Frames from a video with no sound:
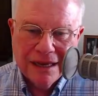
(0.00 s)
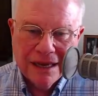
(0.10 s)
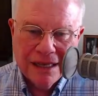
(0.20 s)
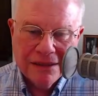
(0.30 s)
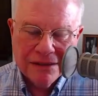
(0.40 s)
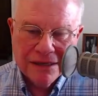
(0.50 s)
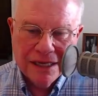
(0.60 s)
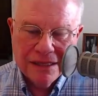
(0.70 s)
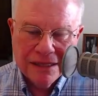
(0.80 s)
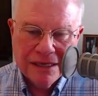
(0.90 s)
in the
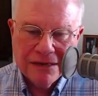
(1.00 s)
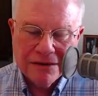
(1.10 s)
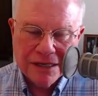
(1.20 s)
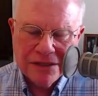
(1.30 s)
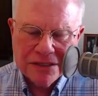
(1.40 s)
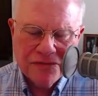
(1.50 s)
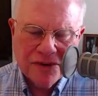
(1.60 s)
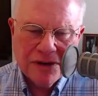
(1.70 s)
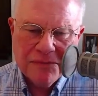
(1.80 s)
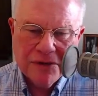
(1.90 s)
in the hearing, just
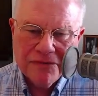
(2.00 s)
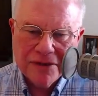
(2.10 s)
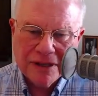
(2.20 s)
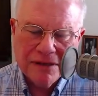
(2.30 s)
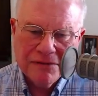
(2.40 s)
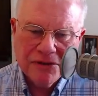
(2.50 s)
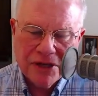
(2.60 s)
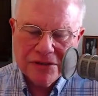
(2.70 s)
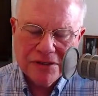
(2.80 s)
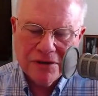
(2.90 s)
very briefly,
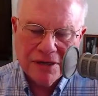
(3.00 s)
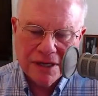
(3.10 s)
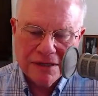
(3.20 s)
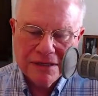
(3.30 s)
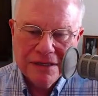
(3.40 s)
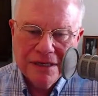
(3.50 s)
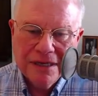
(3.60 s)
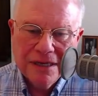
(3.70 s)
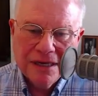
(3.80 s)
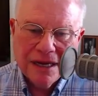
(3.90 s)
touched on it.
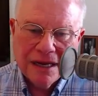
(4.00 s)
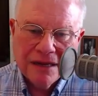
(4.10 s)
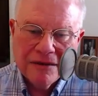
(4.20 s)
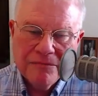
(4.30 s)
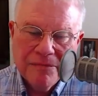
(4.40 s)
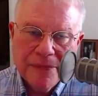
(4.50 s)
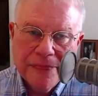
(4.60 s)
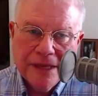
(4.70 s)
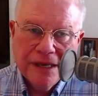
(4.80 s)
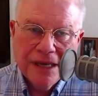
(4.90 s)
Um,
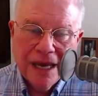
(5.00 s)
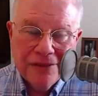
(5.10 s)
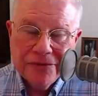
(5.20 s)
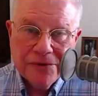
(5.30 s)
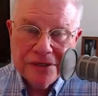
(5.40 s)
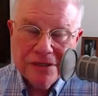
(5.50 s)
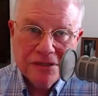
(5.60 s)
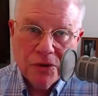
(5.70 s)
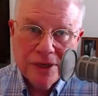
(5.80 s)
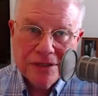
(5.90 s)
and the reason
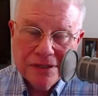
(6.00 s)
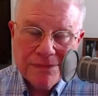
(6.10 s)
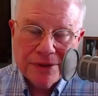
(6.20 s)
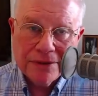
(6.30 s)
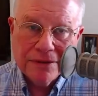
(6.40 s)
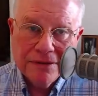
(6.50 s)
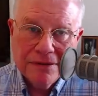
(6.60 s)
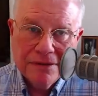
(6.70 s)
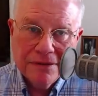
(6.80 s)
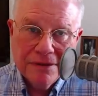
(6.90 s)
is quite simple.
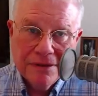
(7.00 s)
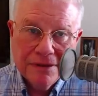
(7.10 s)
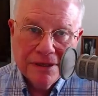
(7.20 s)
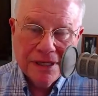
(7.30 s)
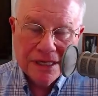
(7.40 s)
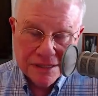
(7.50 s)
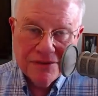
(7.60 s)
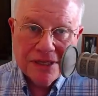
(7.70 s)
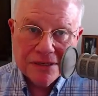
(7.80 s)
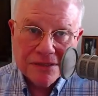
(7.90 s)
It's
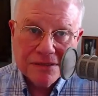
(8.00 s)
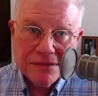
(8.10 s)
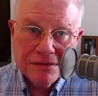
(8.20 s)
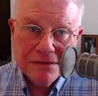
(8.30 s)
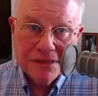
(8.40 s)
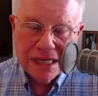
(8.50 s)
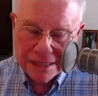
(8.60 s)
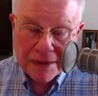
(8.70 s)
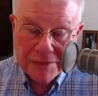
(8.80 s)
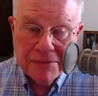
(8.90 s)
this.
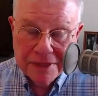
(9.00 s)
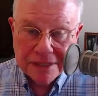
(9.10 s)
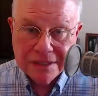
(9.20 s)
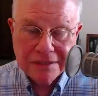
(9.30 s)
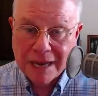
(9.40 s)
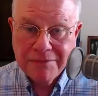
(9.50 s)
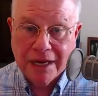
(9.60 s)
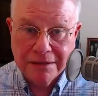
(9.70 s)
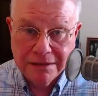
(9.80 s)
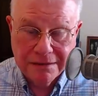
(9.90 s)
It, I mean, this is, I'm
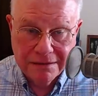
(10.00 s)
not